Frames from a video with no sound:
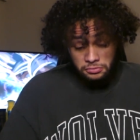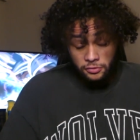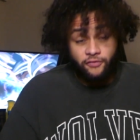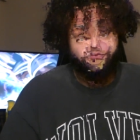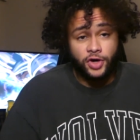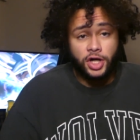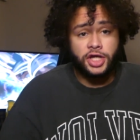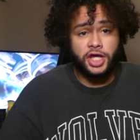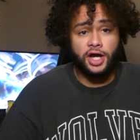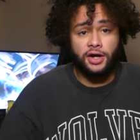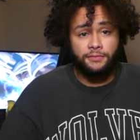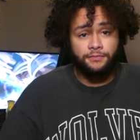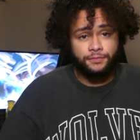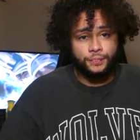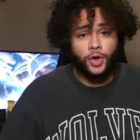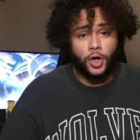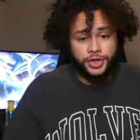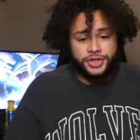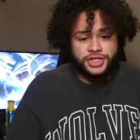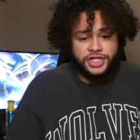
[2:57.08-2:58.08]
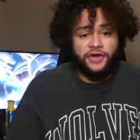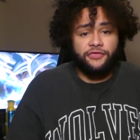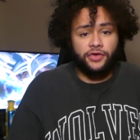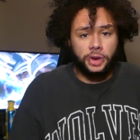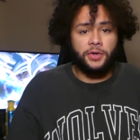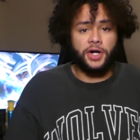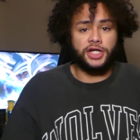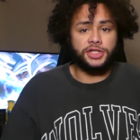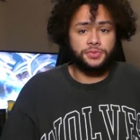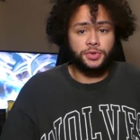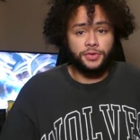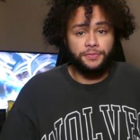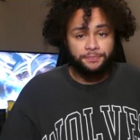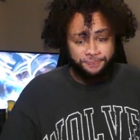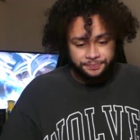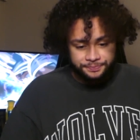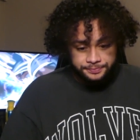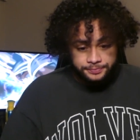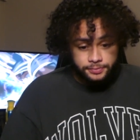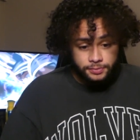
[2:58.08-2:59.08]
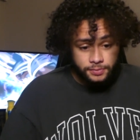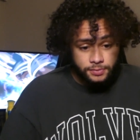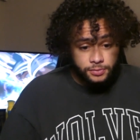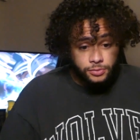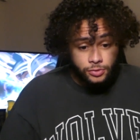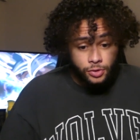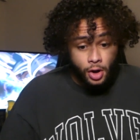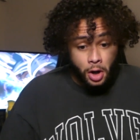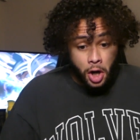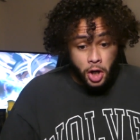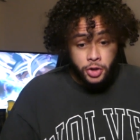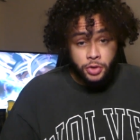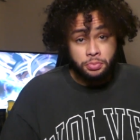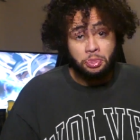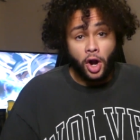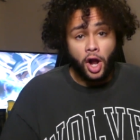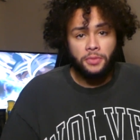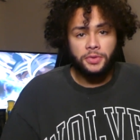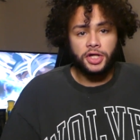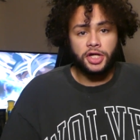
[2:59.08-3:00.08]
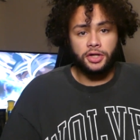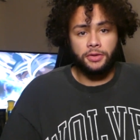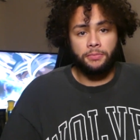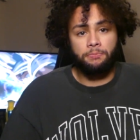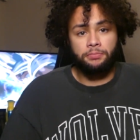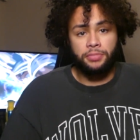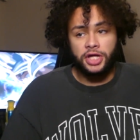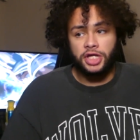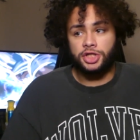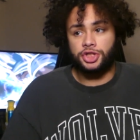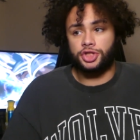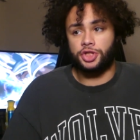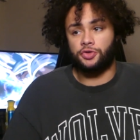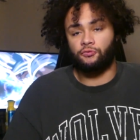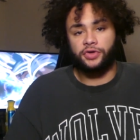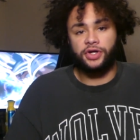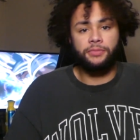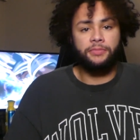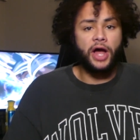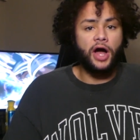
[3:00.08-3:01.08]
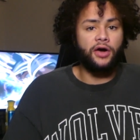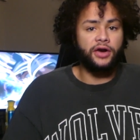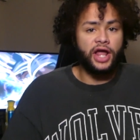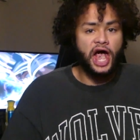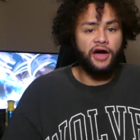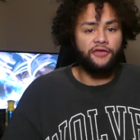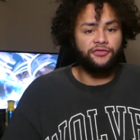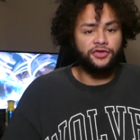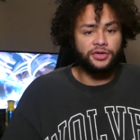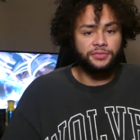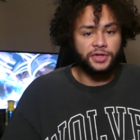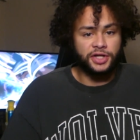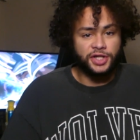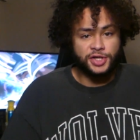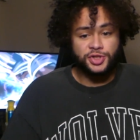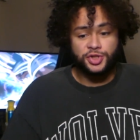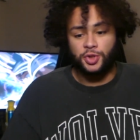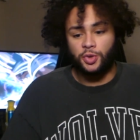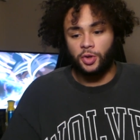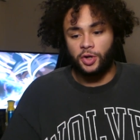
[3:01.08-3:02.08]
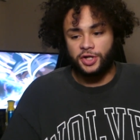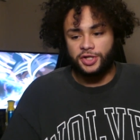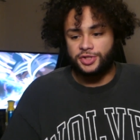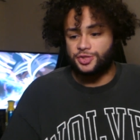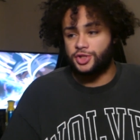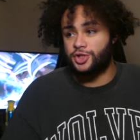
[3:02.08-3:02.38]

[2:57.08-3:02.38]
Fuck yeah. Oh, it's definitely possible. Are you probably gonna binge and rebound after because you are in